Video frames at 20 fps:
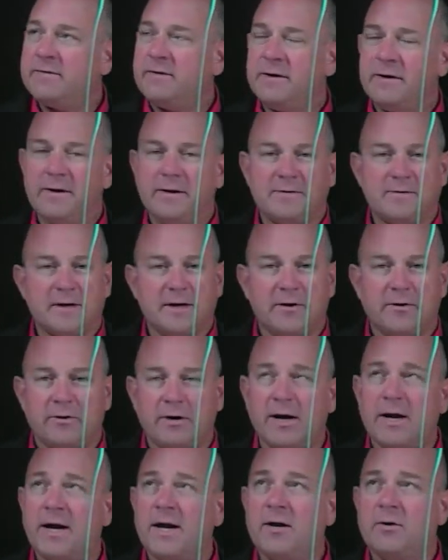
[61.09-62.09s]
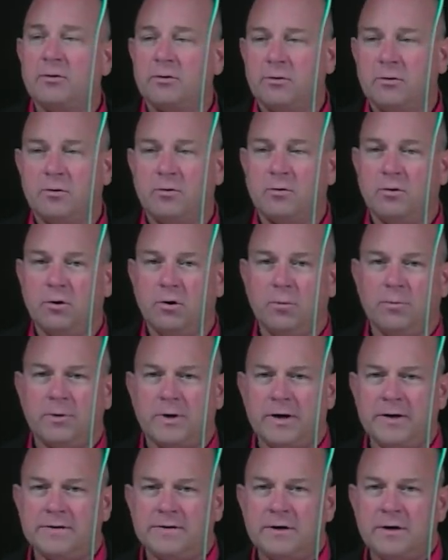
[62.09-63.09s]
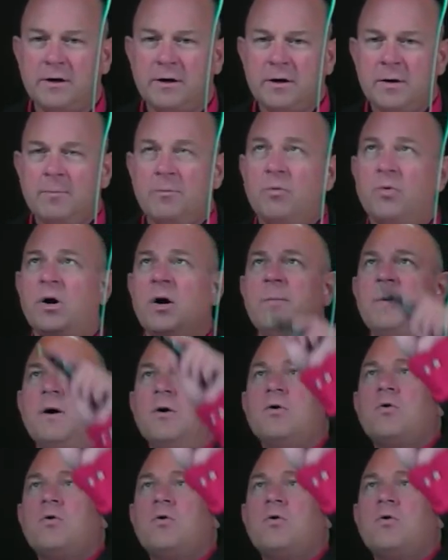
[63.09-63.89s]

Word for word: Uh, it's either high or, or, low price. But how about